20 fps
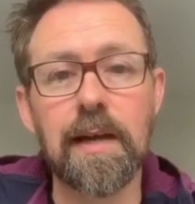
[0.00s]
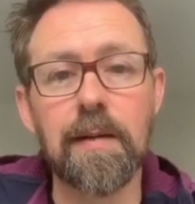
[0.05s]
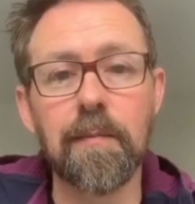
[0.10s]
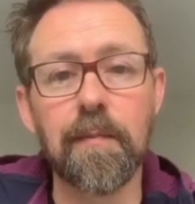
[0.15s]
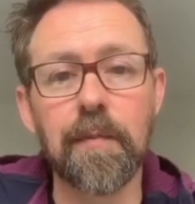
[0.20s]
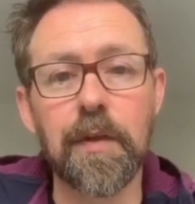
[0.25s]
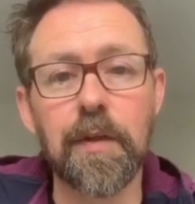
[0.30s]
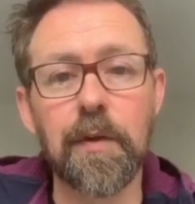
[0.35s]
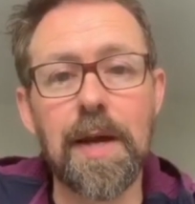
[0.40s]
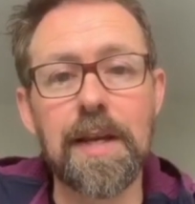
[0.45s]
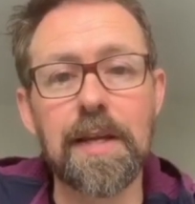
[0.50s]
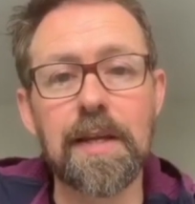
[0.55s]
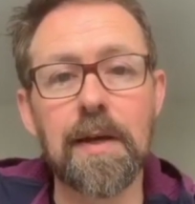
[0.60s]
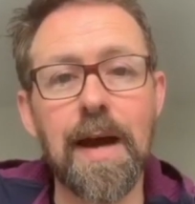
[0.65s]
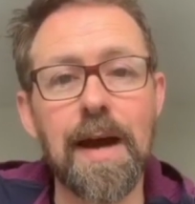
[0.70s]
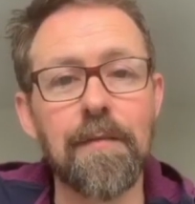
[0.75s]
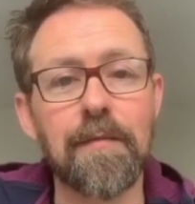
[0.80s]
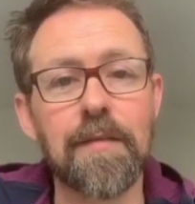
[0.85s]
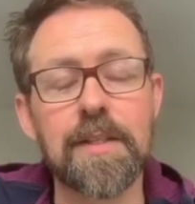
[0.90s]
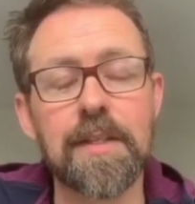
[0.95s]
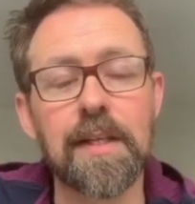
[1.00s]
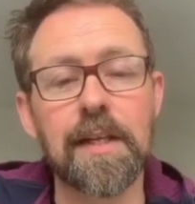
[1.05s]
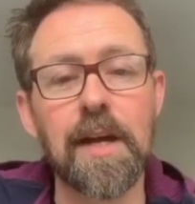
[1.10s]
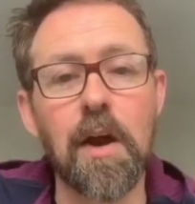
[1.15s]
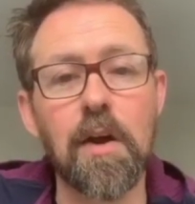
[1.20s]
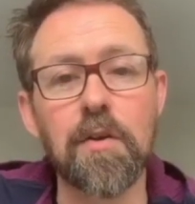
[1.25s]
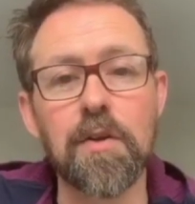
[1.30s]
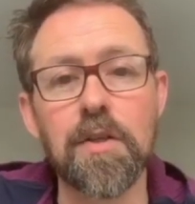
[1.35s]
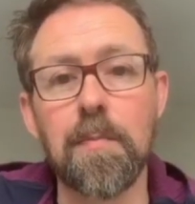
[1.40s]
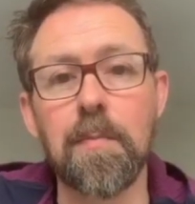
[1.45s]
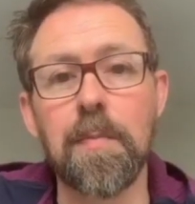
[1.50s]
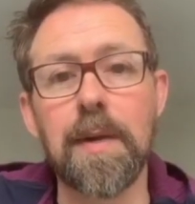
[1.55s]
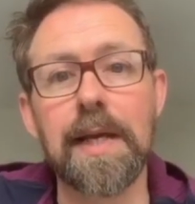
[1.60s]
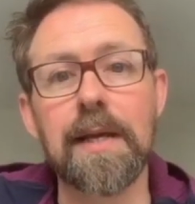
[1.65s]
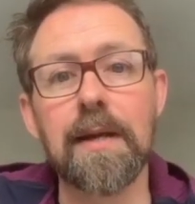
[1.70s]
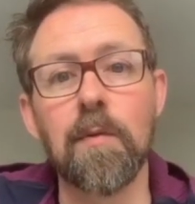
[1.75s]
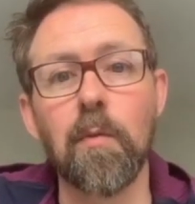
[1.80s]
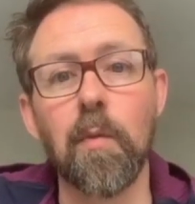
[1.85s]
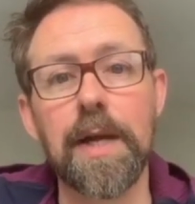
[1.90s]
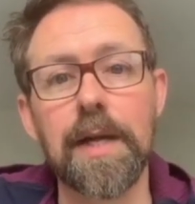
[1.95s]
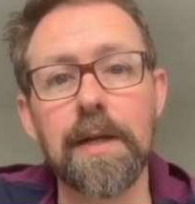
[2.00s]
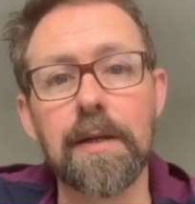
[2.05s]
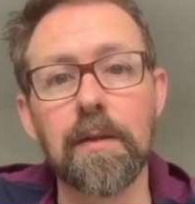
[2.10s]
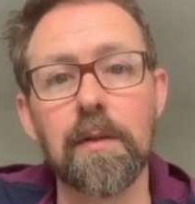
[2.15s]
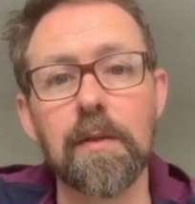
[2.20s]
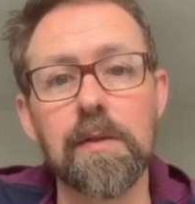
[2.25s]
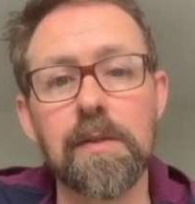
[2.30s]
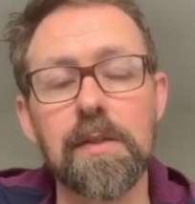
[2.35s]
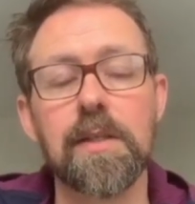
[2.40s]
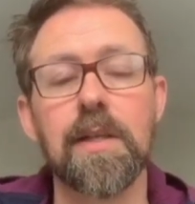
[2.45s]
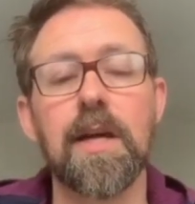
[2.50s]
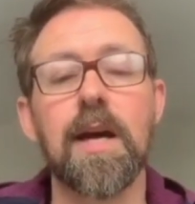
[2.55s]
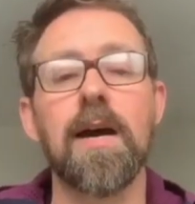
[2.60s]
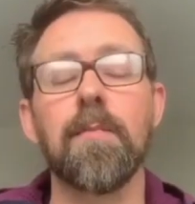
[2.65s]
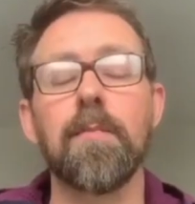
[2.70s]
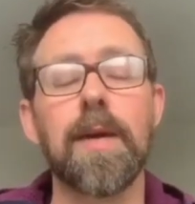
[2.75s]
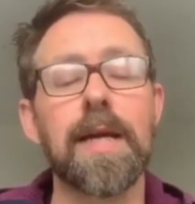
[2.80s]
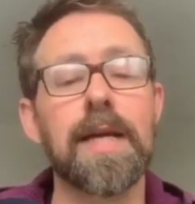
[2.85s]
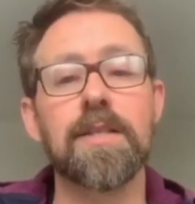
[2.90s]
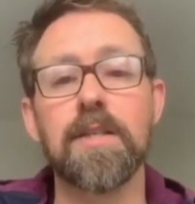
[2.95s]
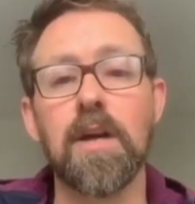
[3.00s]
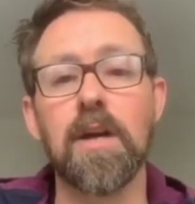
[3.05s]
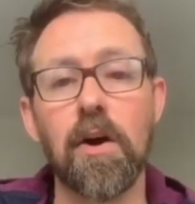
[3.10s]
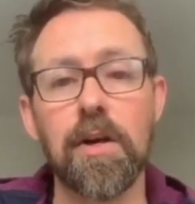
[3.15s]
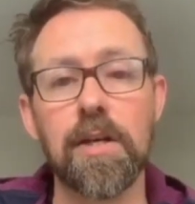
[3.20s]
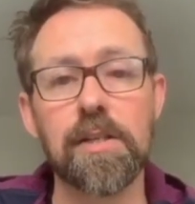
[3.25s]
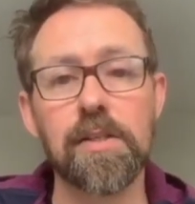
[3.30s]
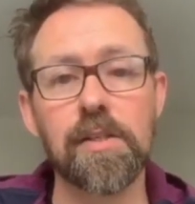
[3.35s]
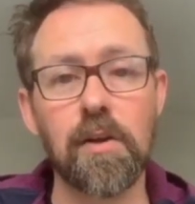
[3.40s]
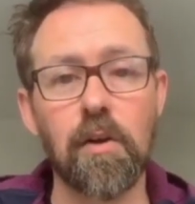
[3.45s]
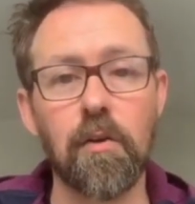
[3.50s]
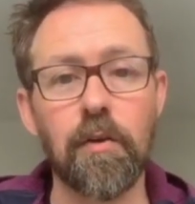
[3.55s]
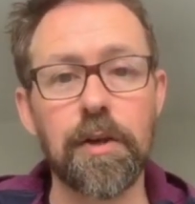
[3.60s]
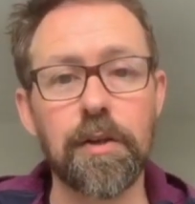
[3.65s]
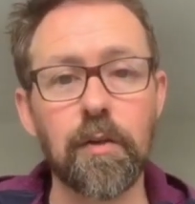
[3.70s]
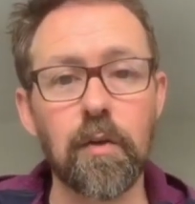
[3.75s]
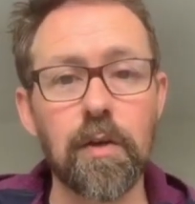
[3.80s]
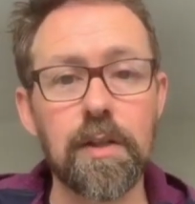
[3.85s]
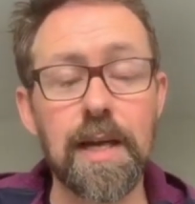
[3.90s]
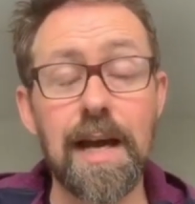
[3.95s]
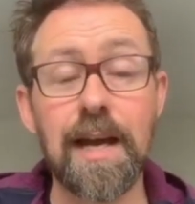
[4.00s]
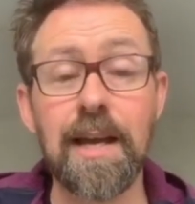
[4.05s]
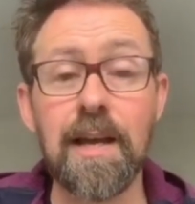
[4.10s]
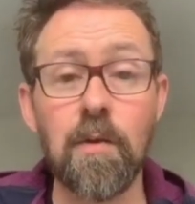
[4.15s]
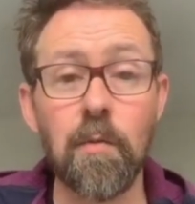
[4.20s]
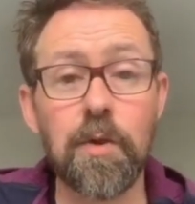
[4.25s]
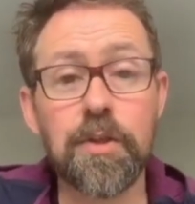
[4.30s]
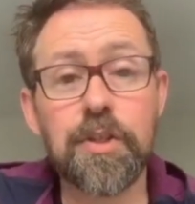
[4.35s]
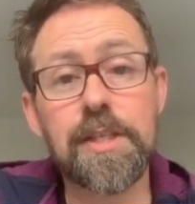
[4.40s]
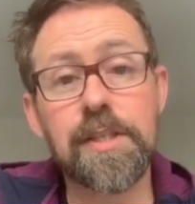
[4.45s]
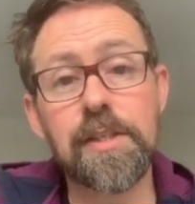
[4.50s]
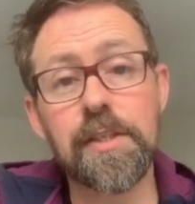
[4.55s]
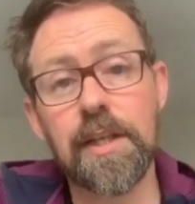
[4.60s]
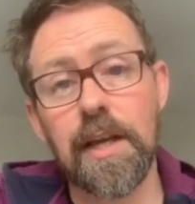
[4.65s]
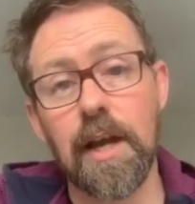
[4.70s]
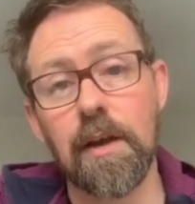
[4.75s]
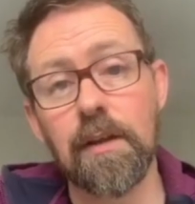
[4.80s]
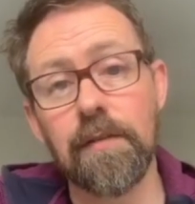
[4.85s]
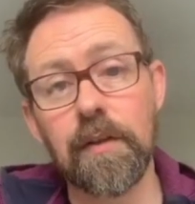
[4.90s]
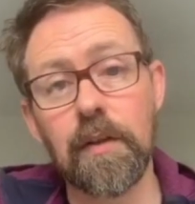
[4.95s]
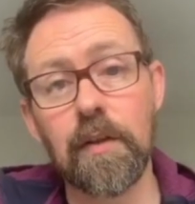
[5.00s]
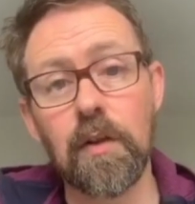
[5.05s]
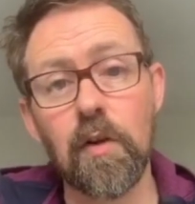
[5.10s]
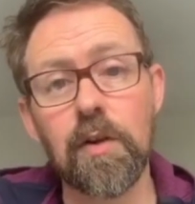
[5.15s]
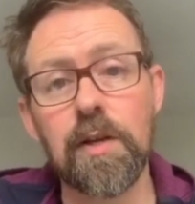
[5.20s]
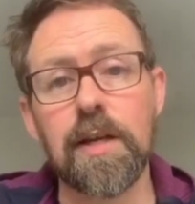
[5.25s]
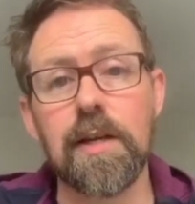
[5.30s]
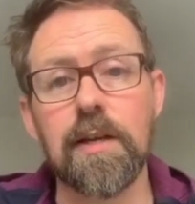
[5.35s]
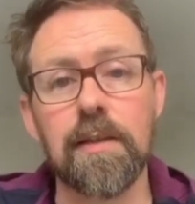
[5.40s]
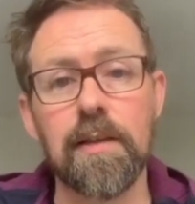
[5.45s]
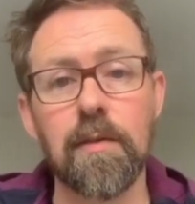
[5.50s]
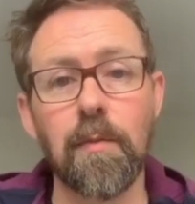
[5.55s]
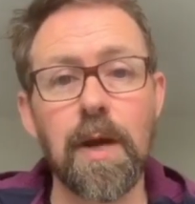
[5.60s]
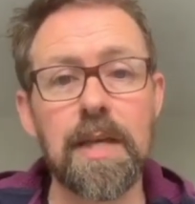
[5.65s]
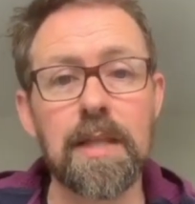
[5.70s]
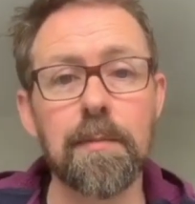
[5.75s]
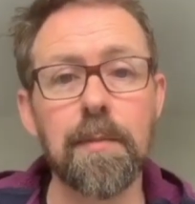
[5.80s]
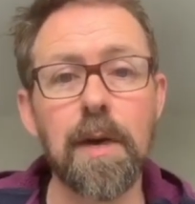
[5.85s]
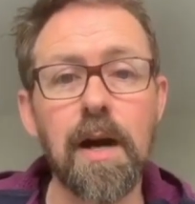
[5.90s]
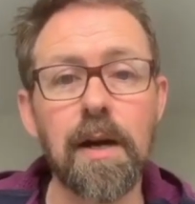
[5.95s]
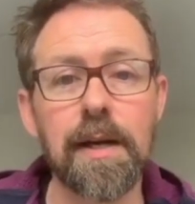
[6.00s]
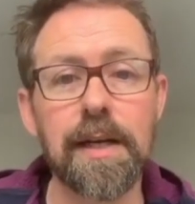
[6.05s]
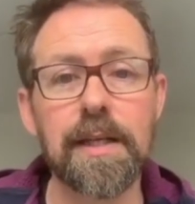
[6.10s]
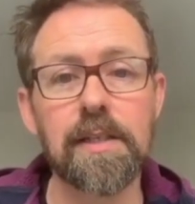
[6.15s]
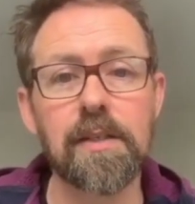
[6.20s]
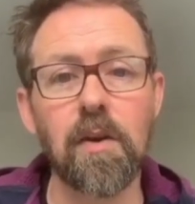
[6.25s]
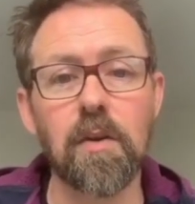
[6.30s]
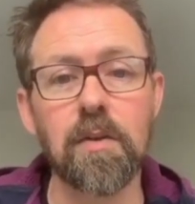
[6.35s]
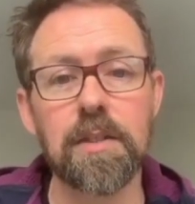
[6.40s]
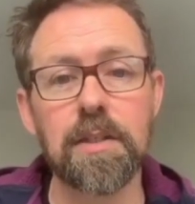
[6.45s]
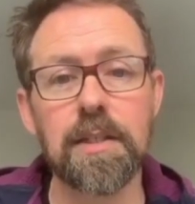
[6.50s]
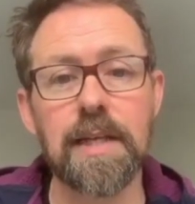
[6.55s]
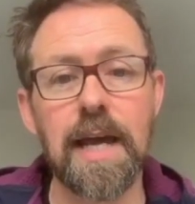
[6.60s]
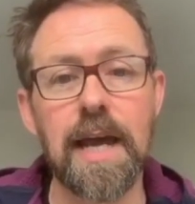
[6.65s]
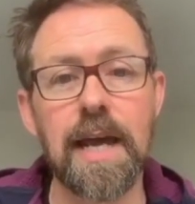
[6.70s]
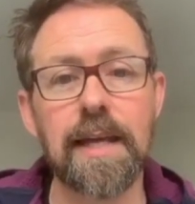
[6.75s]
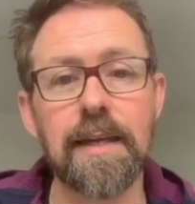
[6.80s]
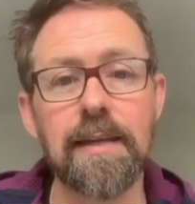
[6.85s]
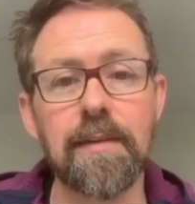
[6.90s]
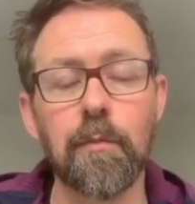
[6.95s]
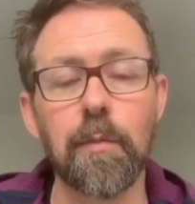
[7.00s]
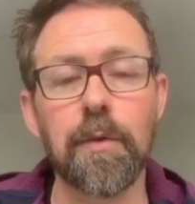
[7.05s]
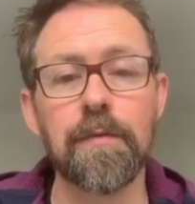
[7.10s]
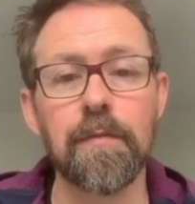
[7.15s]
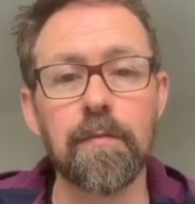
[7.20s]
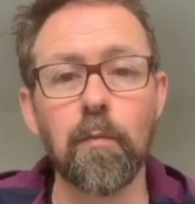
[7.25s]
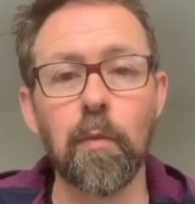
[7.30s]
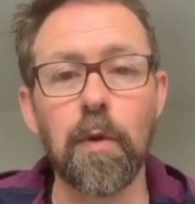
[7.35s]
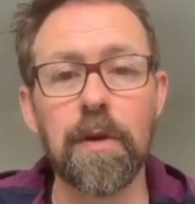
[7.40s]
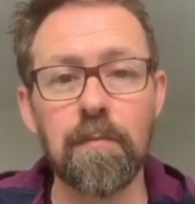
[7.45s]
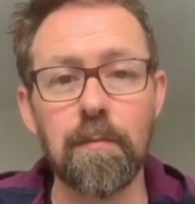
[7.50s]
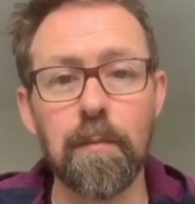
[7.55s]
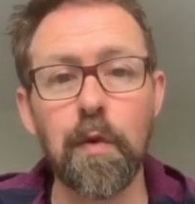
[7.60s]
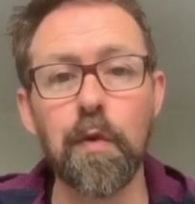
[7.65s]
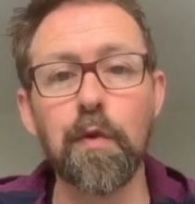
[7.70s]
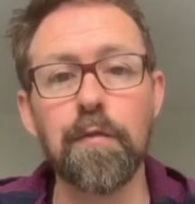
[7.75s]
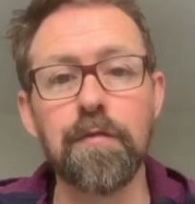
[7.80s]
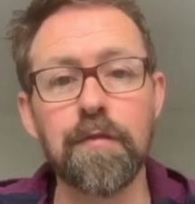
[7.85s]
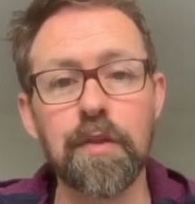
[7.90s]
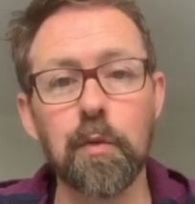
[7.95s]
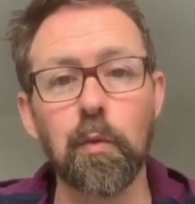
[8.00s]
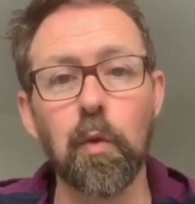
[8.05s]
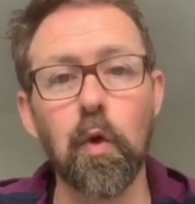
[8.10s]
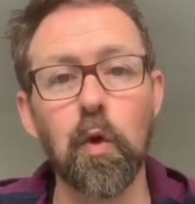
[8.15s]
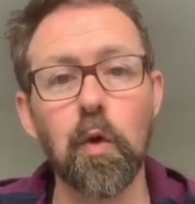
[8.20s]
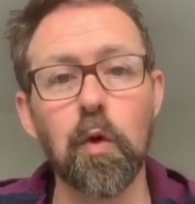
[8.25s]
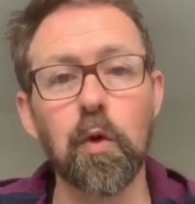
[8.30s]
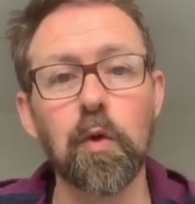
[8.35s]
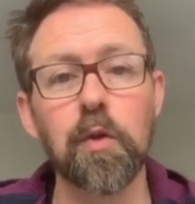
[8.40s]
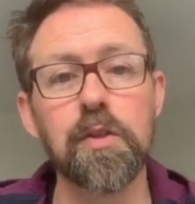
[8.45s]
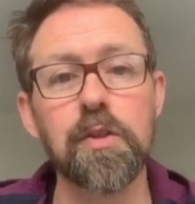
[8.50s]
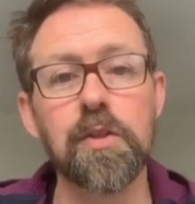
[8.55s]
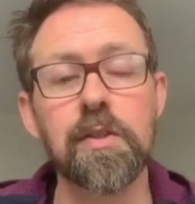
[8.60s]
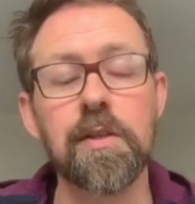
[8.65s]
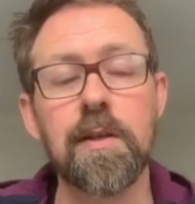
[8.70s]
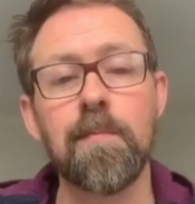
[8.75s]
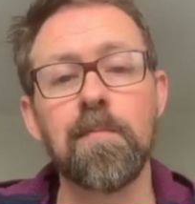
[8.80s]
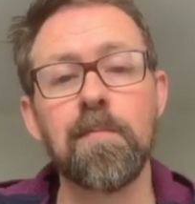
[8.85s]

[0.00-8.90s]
You end up having to go to bigger wheels, bigger tyres, and all of that. Which is, you know, if you look at the way the market has gone today, we've moved towards,